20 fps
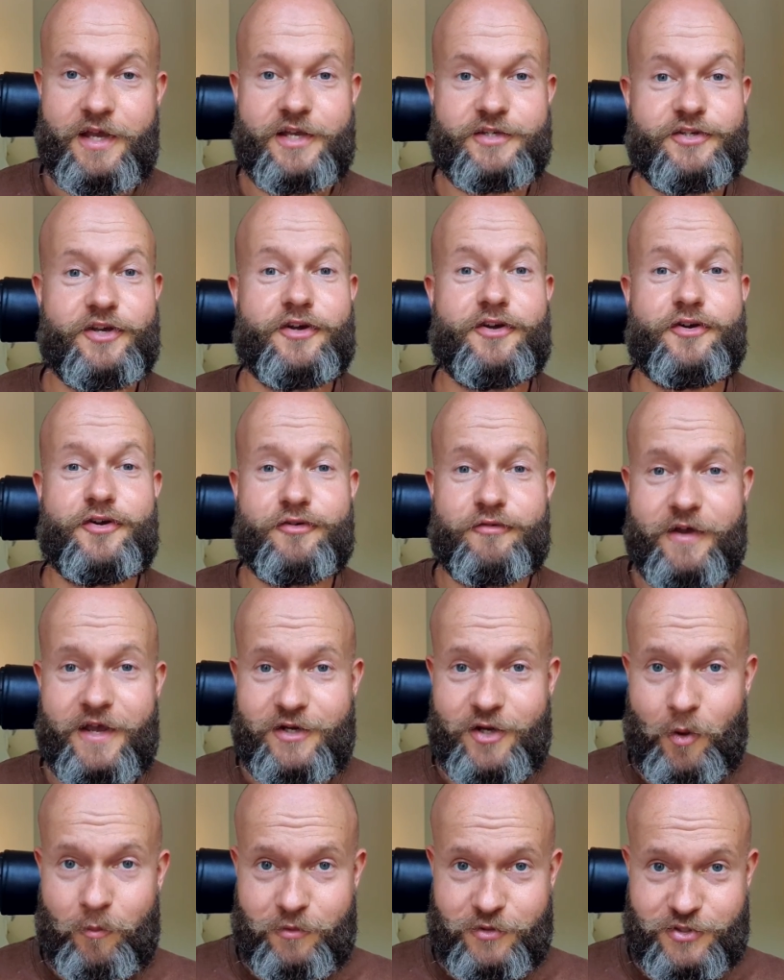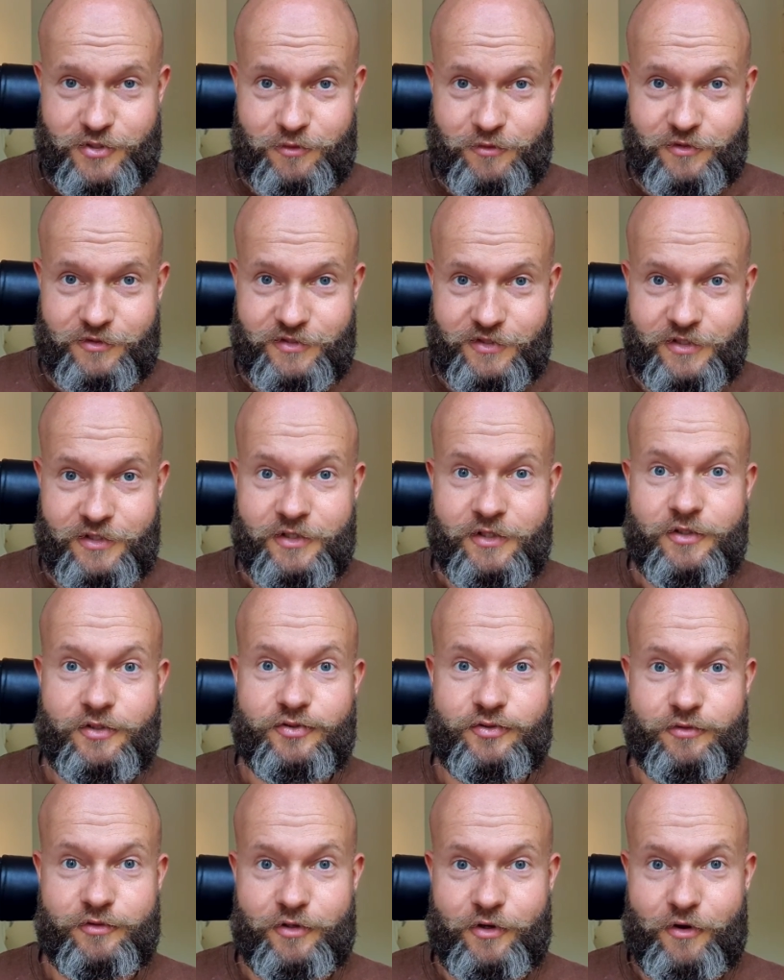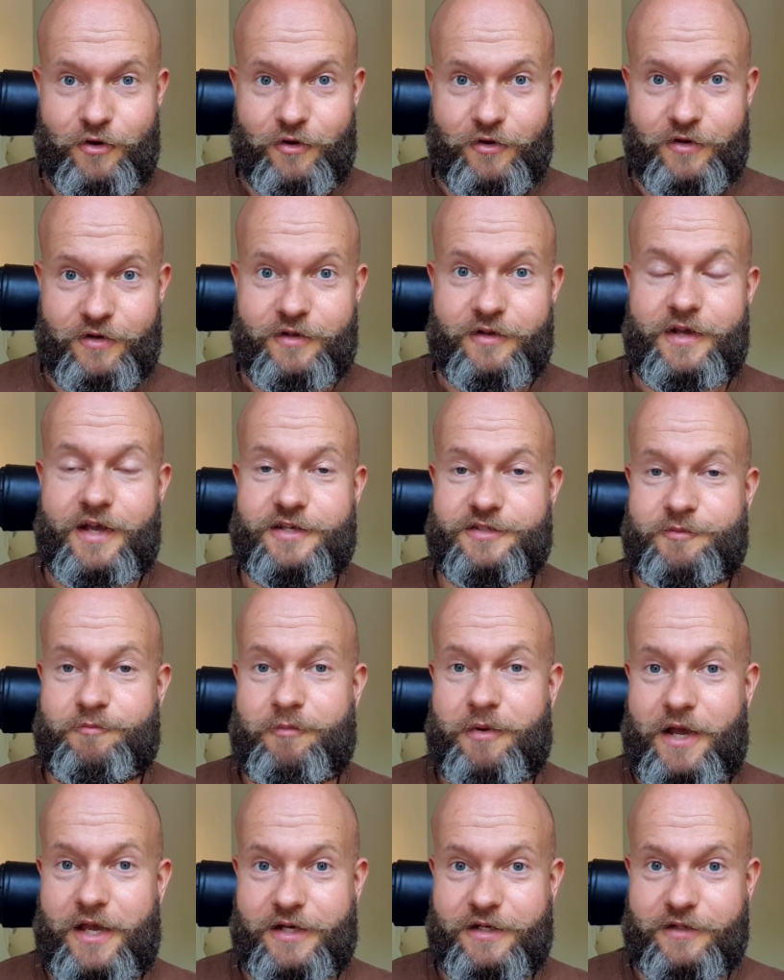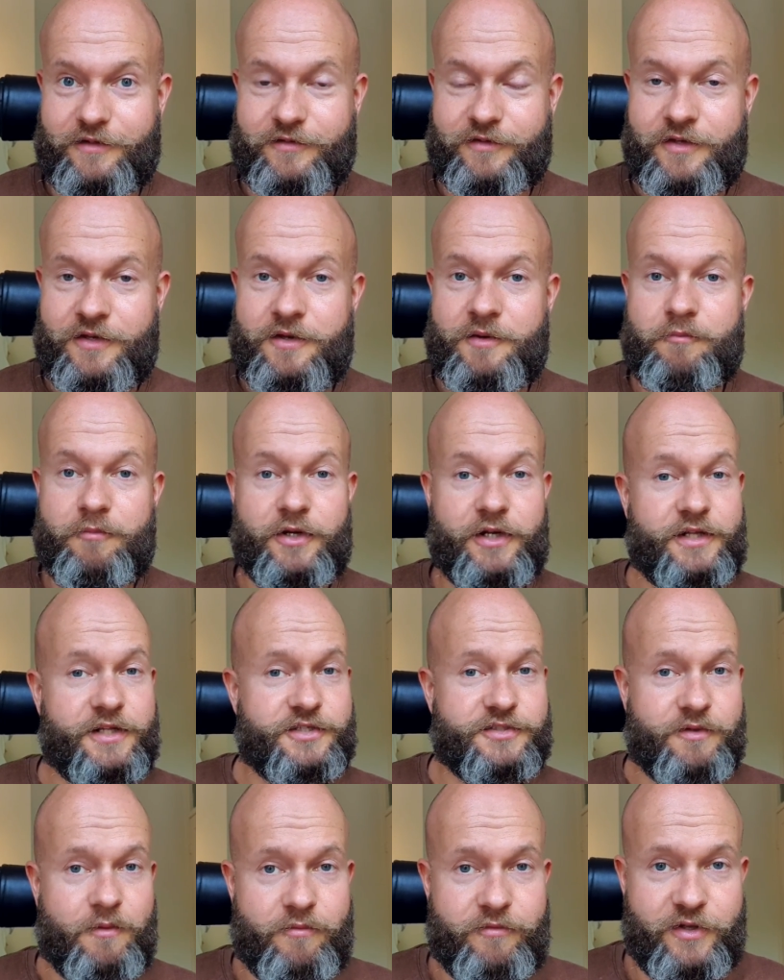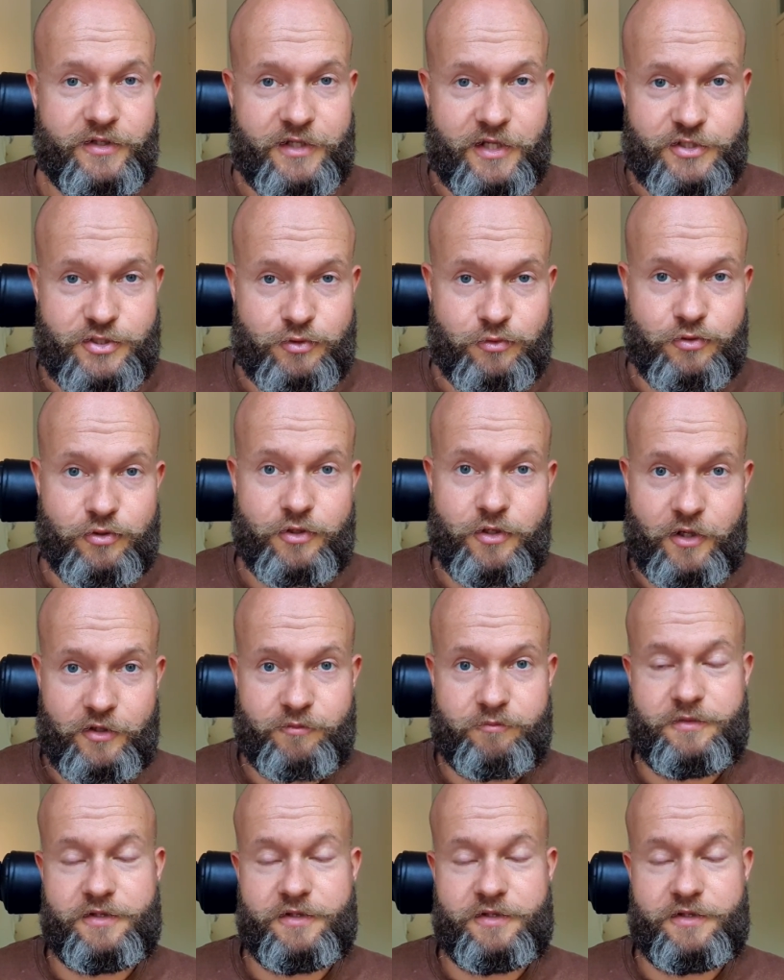is a great opportunity to learn as a pilot. But it is something that should not